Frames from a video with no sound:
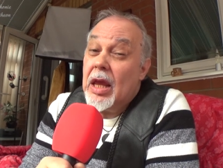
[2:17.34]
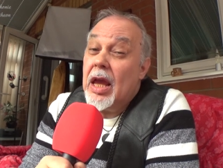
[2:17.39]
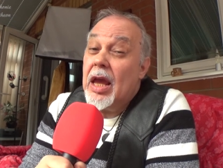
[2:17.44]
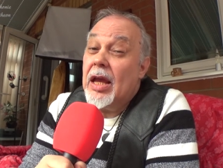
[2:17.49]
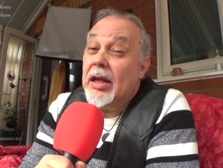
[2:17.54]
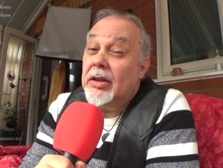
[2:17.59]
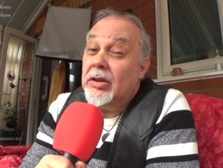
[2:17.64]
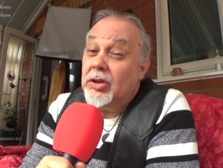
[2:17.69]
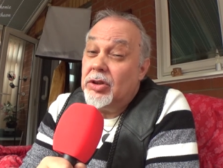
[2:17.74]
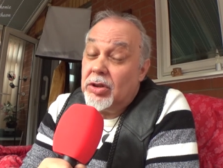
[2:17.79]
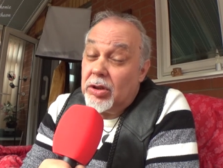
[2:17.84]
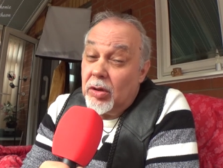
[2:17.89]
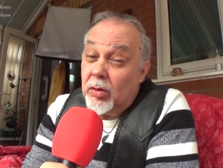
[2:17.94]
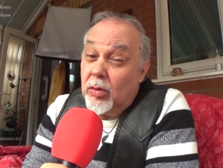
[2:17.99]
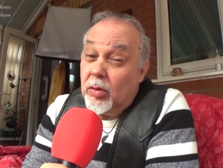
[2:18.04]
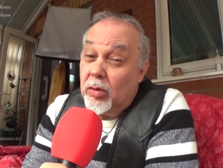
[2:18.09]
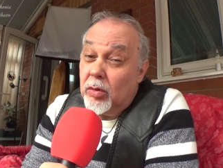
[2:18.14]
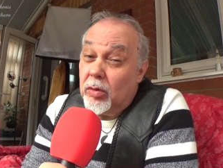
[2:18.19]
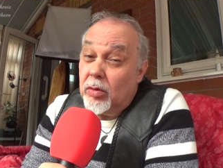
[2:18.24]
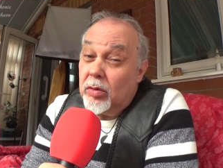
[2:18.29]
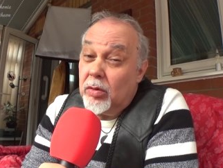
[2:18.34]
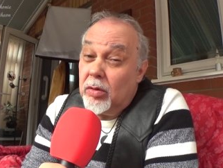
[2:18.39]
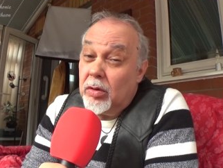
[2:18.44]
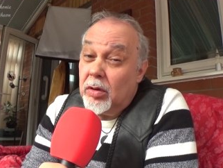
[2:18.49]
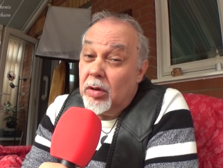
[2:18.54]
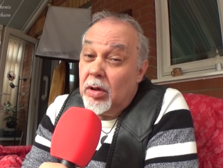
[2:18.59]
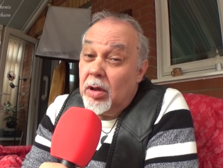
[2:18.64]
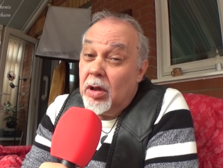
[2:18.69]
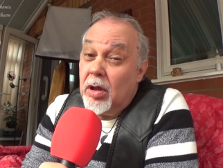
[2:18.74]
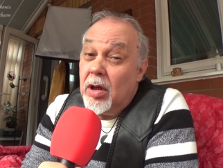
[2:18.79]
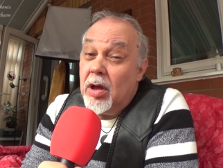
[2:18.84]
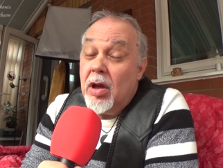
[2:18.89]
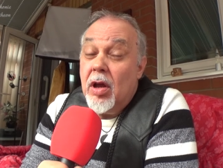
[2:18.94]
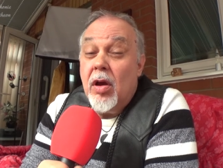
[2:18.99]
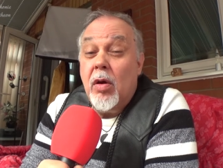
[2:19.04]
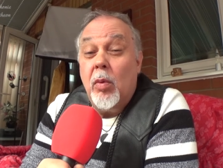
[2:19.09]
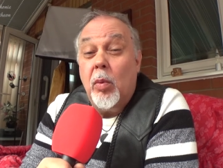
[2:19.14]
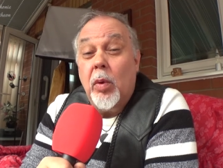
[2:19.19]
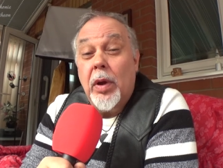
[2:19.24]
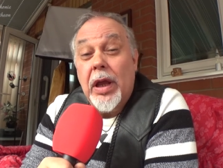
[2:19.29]
And so,
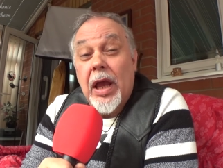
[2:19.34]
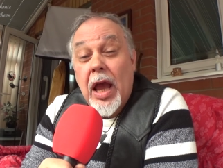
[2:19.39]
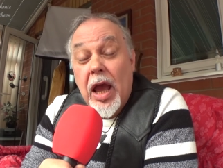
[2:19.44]
we